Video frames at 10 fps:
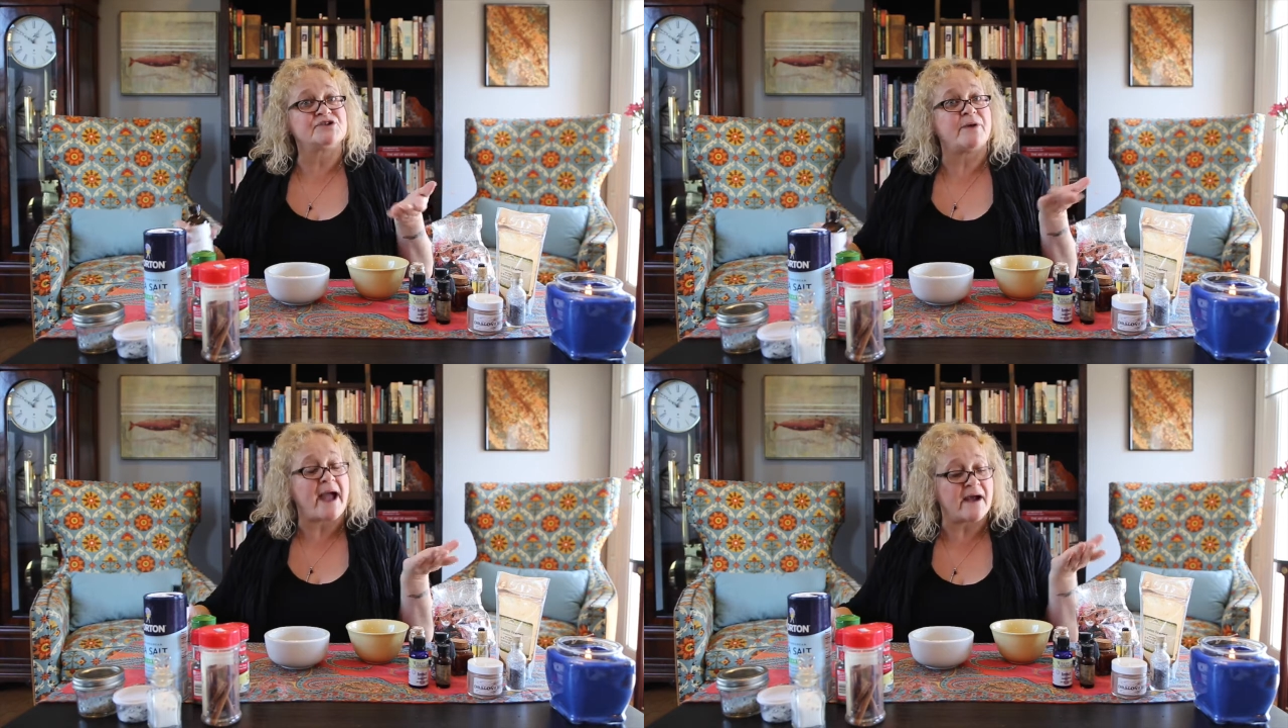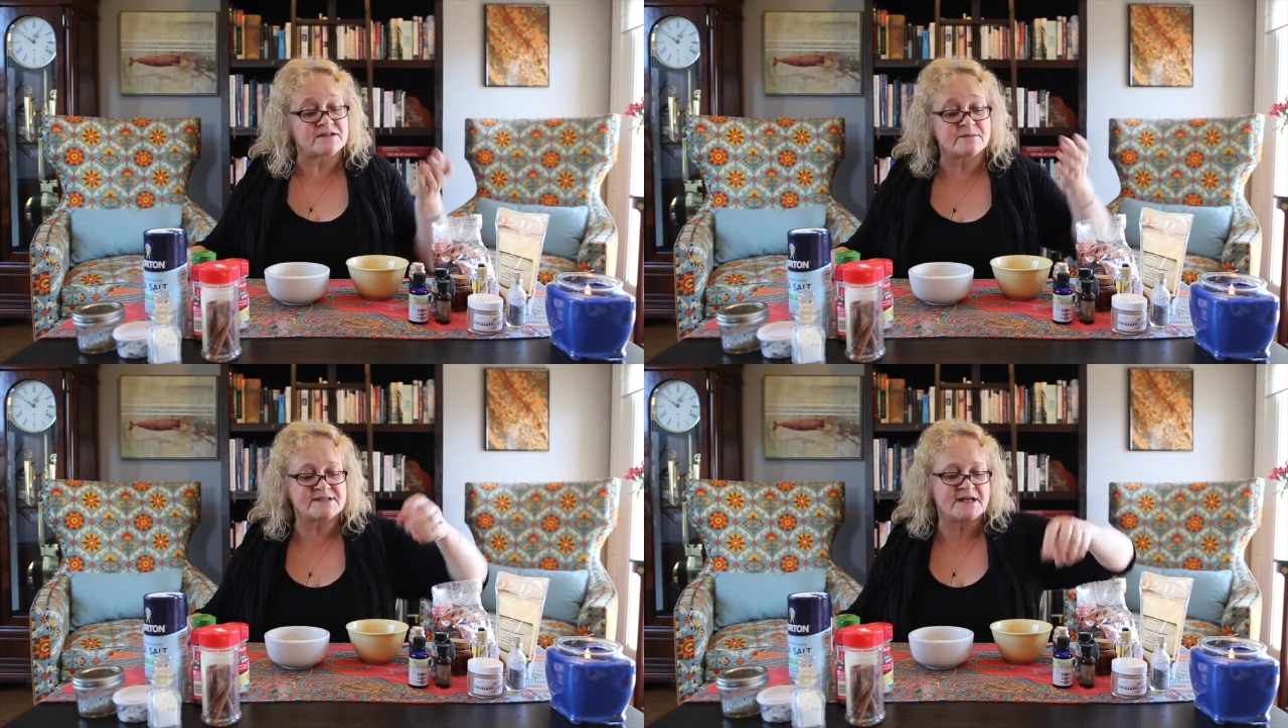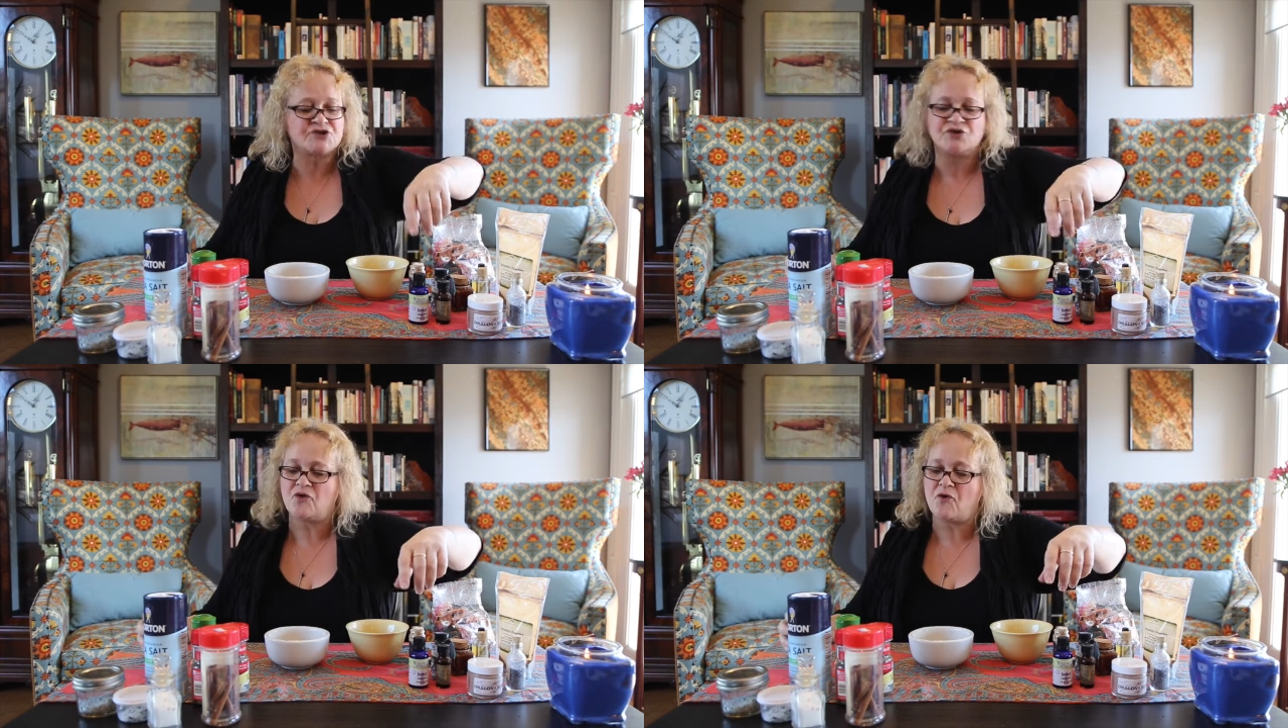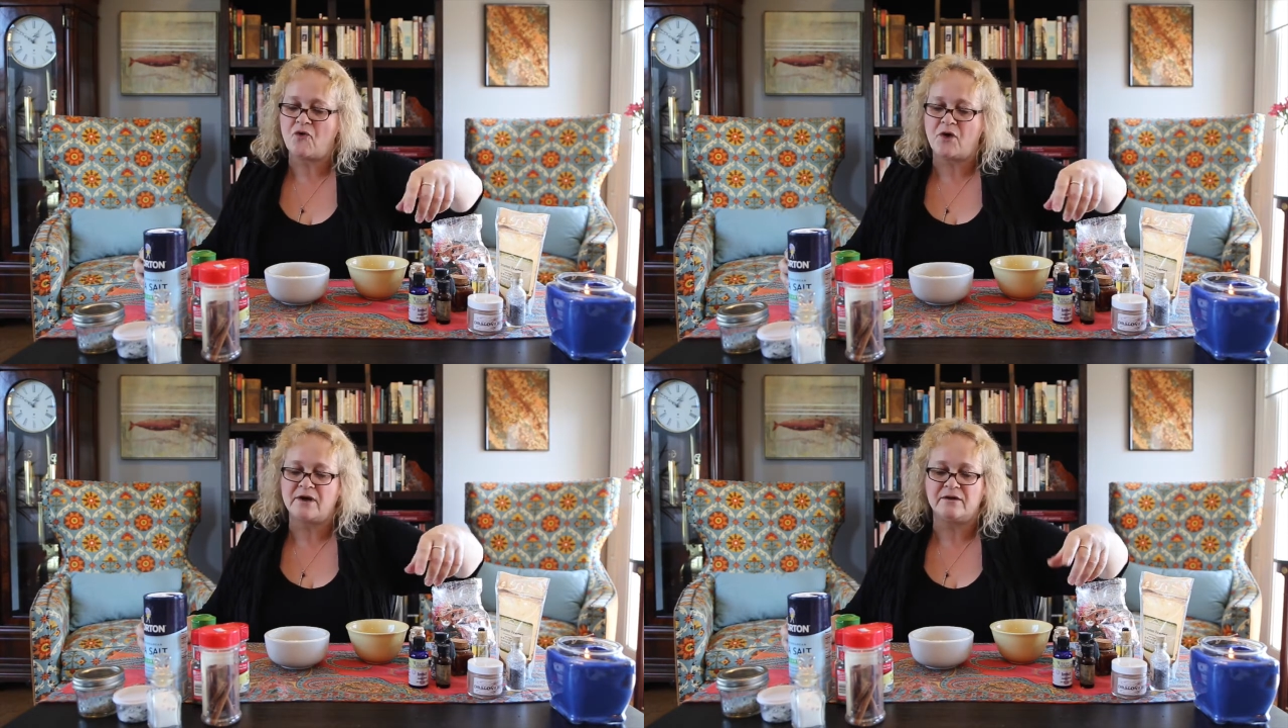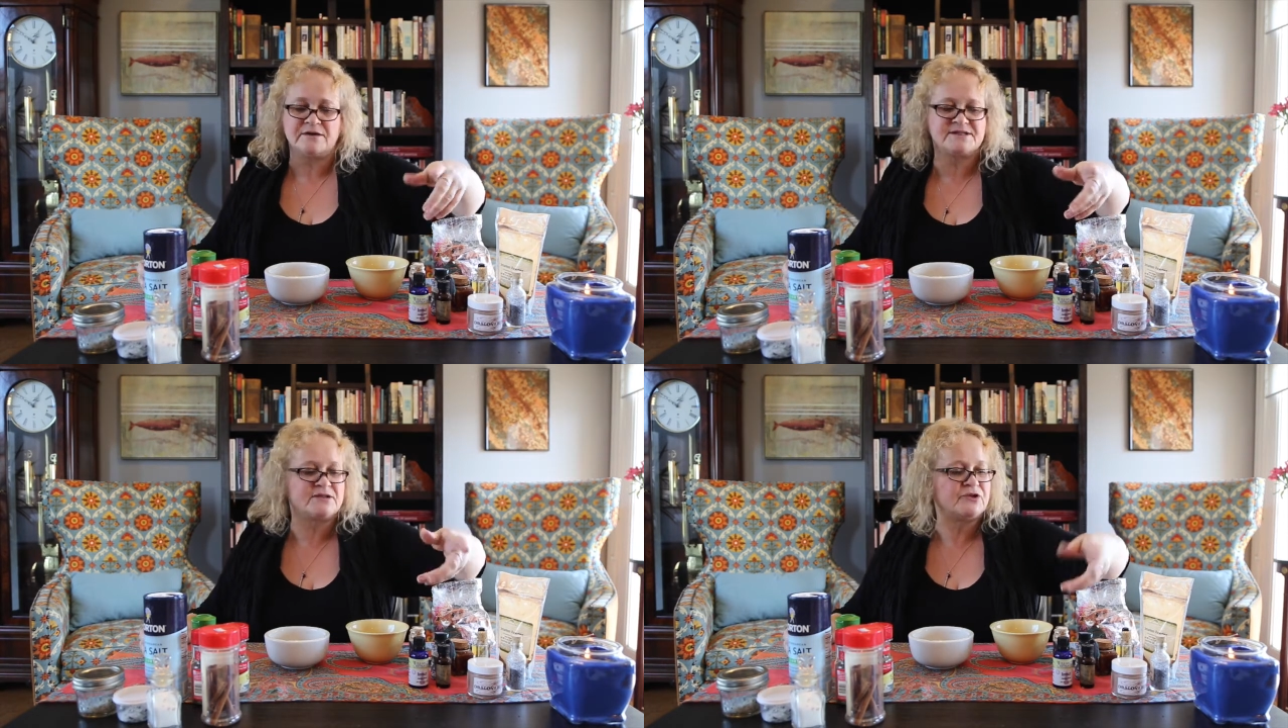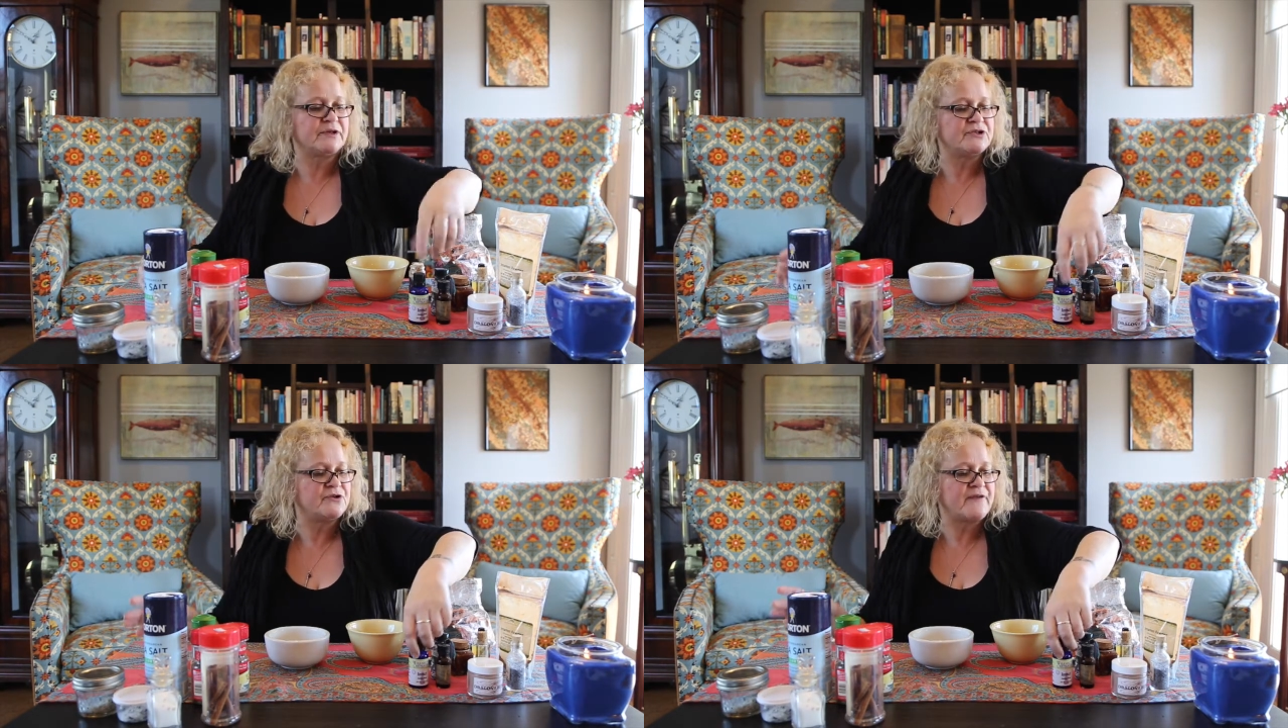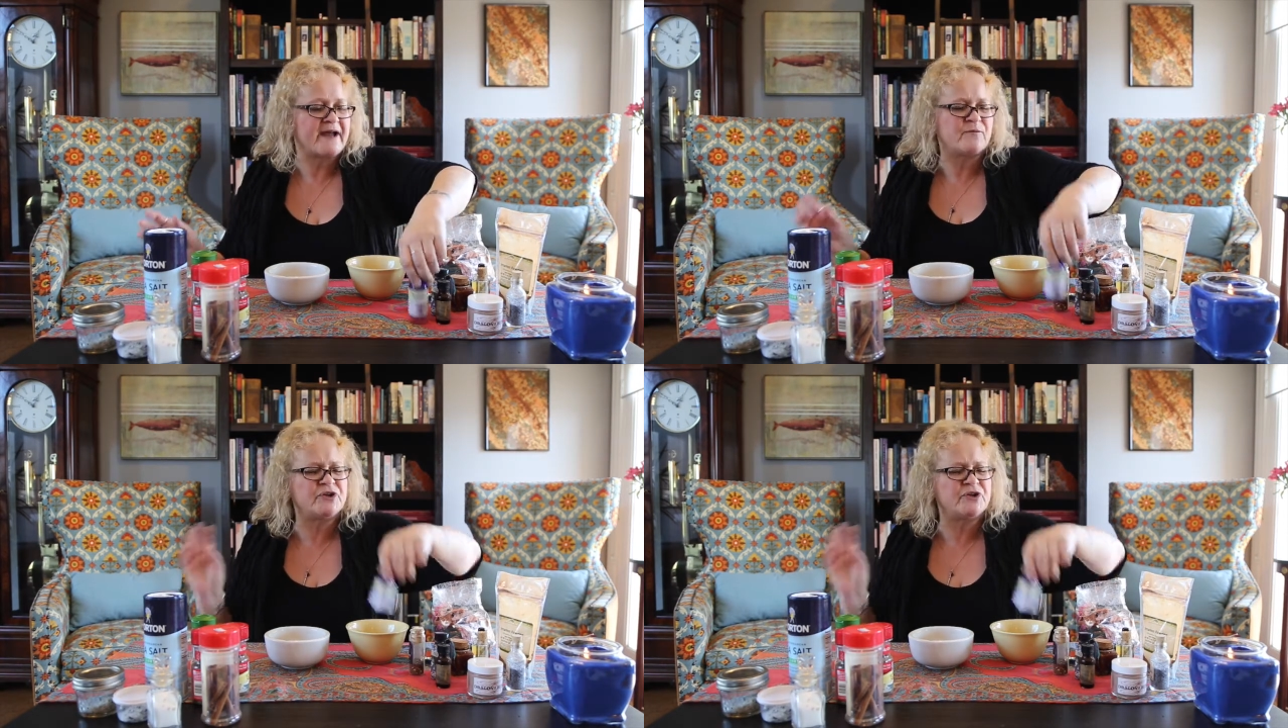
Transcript: you have some essential oils, you can do that.